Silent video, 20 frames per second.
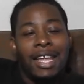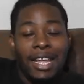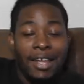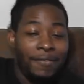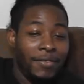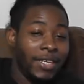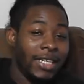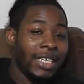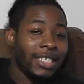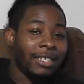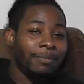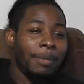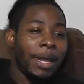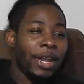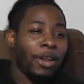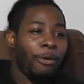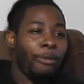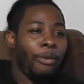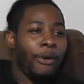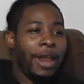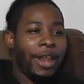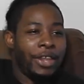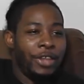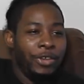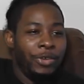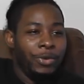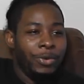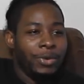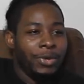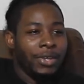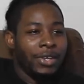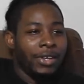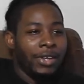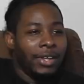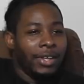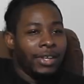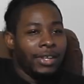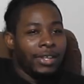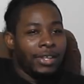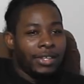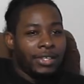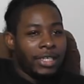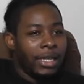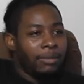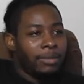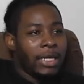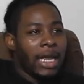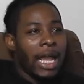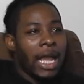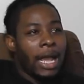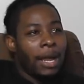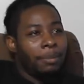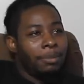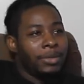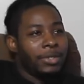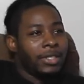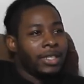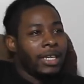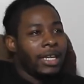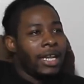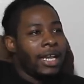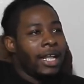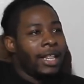If it doesn't make or break you, sometimes